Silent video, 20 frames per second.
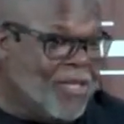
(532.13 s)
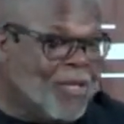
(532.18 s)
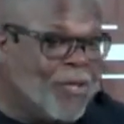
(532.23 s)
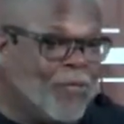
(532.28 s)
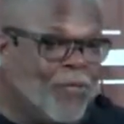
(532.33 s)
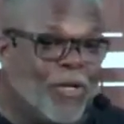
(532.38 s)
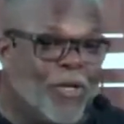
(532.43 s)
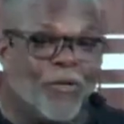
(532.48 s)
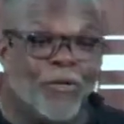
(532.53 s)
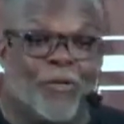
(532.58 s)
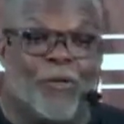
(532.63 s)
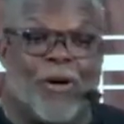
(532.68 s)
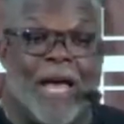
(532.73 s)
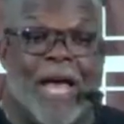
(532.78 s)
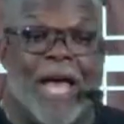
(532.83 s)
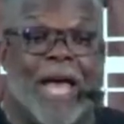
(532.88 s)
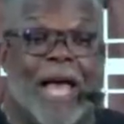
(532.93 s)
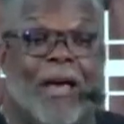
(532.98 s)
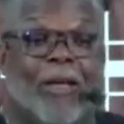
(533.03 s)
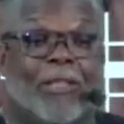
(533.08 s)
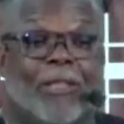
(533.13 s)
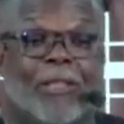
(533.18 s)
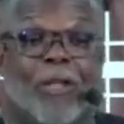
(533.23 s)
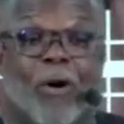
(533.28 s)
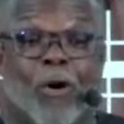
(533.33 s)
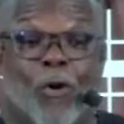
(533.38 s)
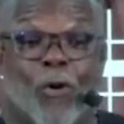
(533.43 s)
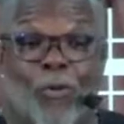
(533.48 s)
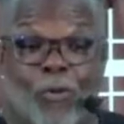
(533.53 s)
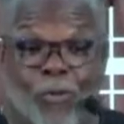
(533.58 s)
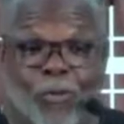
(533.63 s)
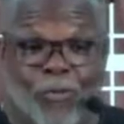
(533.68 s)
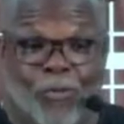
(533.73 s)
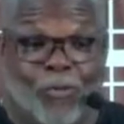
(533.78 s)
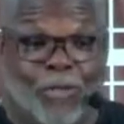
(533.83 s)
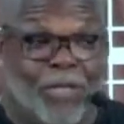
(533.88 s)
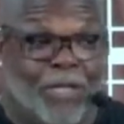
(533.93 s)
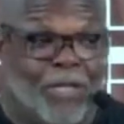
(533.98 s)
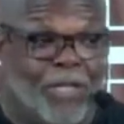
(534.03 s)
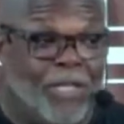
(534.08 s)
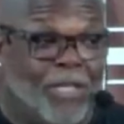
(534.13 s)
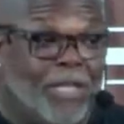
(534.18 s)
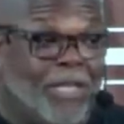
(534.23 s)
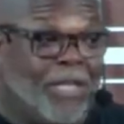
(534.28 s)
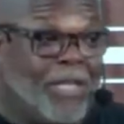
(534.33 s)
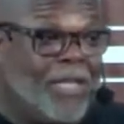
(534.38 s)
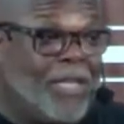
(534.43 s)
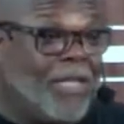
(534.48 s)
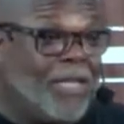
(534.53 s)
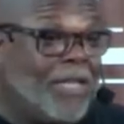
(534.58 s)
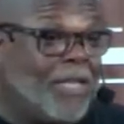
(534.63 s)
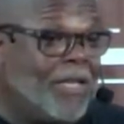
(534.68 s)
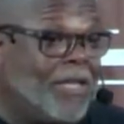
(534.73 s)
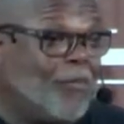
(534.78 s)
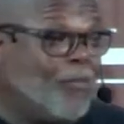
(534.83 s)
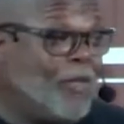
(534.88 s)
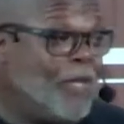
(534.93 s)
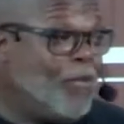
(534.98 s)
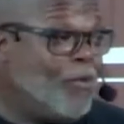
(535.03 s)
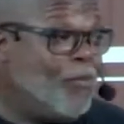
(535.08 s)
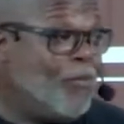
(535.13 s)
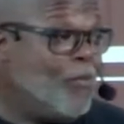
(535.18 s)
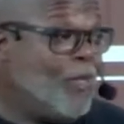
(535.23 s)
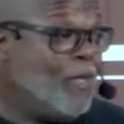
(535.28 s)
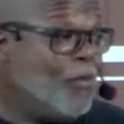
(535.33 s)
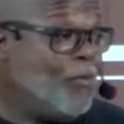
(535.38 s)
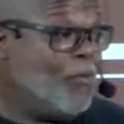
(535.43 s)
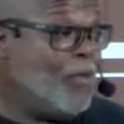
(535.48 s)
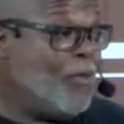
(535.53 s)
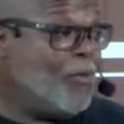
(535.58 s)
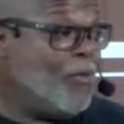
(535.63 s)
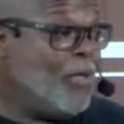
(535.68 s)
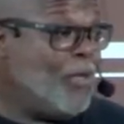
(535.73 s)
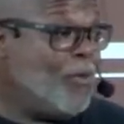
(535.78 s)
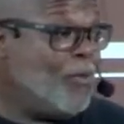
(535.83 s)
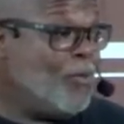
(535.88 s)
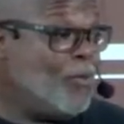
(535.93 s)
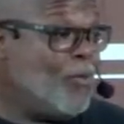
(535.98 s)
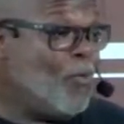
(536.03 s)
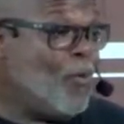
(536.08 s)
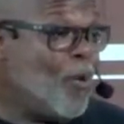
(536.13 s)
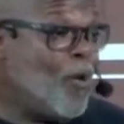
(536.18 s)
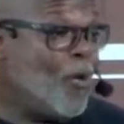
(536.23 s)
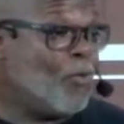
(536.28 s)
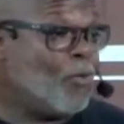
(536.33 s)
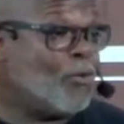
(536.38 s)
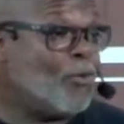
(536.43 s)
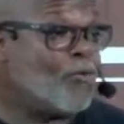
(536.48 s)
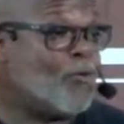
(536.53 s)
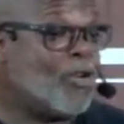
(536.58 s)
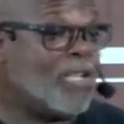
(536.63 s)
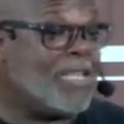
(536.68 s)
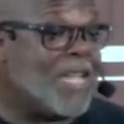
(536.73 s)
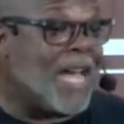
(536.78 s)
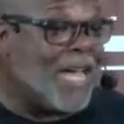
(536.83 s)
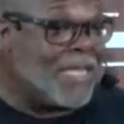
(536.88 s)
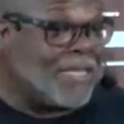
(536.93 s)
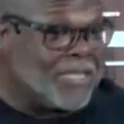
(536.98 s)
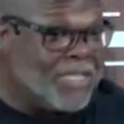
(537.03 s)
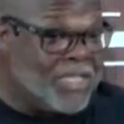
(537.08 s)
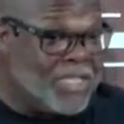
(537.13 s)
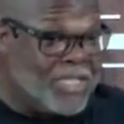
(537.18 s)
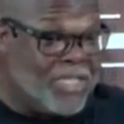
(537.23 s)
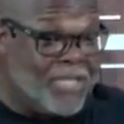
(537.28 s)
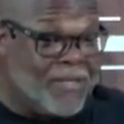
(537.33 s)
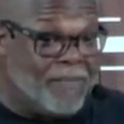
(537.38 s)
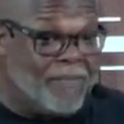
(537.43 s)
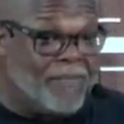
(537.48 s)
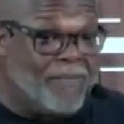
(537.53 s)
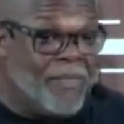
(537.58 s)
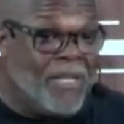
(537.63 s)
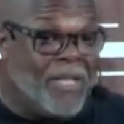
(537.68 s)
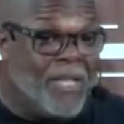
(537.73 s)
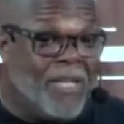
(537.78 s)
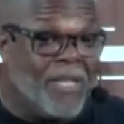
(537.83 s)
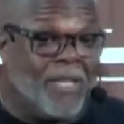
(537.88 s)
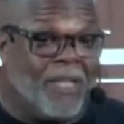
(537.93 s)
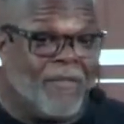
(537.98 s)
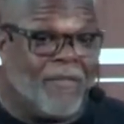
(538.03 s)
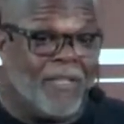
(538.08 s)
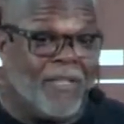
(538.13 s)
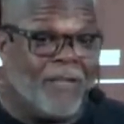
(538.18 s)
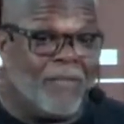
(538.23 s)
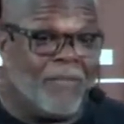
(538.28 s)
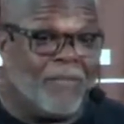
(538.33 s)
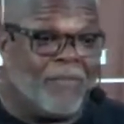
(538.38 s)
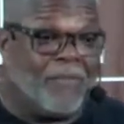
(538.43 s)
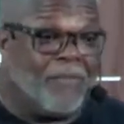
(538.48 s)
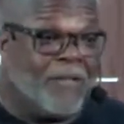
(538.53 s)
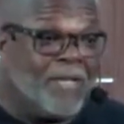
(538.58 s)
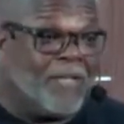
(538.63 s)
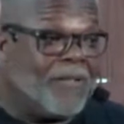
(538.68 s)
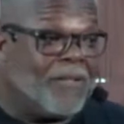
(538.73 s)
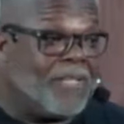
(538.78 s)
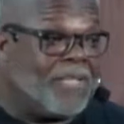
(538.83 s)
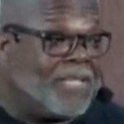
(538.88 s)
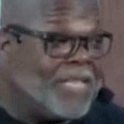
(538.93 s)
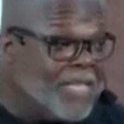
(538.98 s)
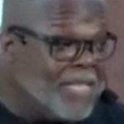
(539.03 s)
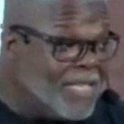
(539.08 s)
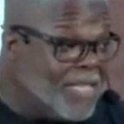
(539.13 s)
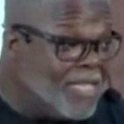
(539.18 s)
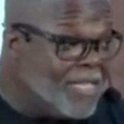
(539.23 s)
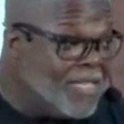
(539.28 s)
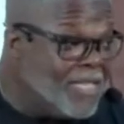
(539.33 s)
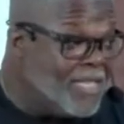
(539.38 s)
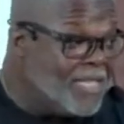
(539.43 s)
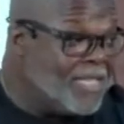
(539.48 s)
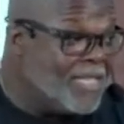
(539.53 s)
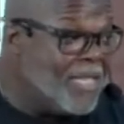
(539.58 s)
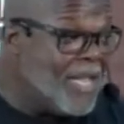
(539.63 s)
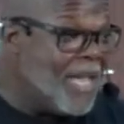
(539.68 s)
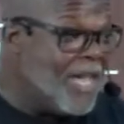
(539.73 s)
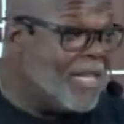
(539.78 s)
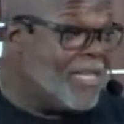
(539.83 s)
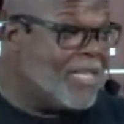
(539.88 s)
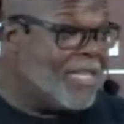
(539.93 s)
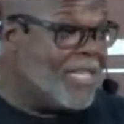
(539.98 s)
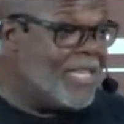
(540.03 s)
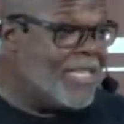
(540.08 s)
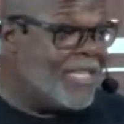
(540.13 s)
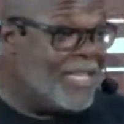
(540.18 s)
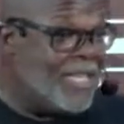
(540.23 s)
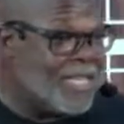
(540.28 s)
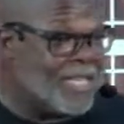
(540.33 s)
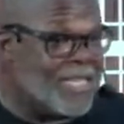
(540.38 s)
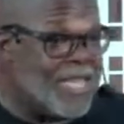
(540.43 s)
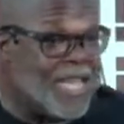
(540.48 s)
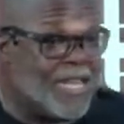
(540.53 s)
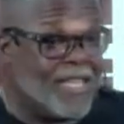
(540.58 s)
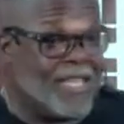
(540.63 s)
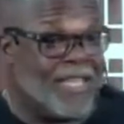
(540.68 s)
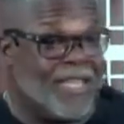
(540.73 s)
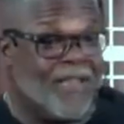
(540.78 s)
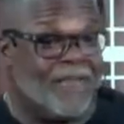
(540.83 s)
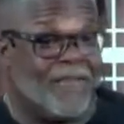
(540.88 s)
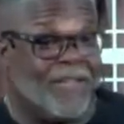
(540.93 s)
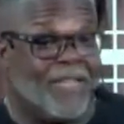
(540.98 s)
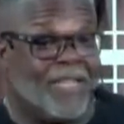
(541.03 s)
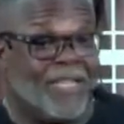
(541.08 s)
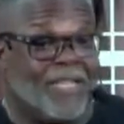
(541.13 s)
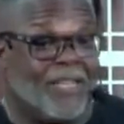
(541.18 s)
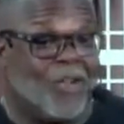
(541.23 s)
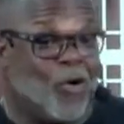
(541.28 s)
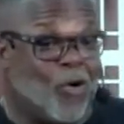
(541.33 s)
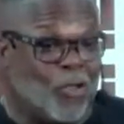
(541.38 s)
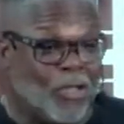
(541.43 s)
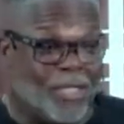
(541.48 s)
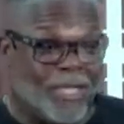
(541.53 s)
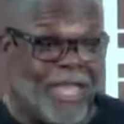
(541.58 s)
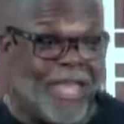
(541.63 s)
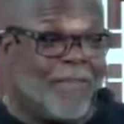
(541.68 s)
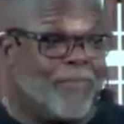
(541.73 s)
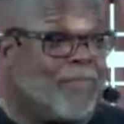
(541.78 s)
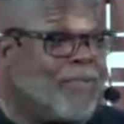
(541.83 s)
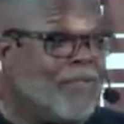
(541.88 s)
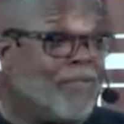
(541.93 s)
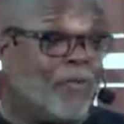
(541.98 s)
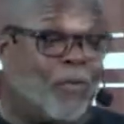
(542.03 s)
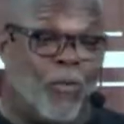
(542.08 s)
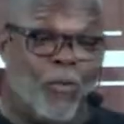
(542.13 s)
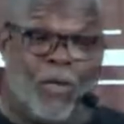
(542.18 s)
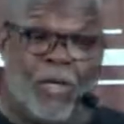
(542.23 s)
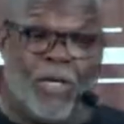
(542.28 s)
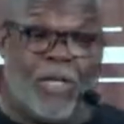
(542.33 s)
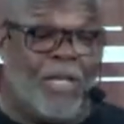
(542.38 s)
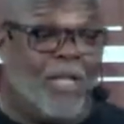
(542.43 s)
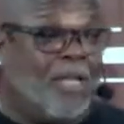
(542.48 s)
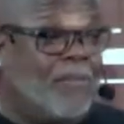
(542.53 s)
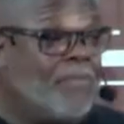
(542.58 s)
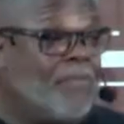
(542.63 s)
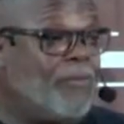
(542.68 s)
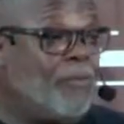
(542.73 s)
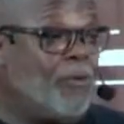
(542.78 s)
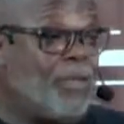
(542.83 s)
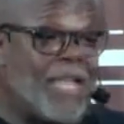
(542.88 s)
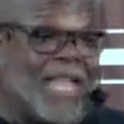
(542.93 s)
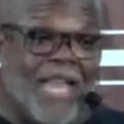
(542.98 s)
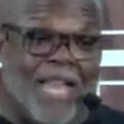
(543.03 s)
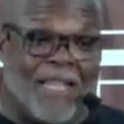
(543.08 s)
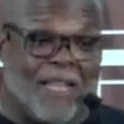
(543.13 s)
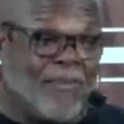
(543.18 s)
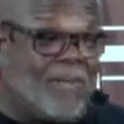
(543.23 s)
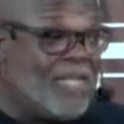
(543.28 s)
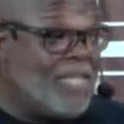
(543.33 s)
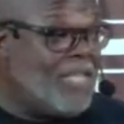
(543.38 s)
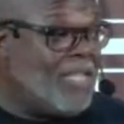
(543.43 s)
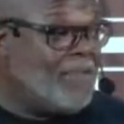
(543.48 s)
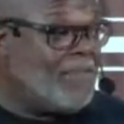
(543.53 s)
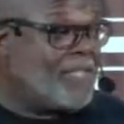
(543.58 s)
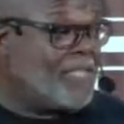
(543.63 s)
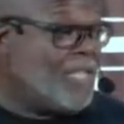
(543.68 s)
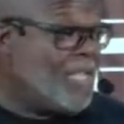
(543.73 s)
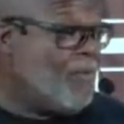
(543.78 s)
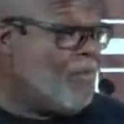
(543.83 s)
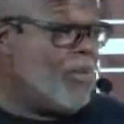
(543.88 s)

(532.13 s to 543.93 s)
We don't know how long. We don't know all the chronology of him sinning against God, getting kicked out of heaven, and all of that before the Adam and Eve scene.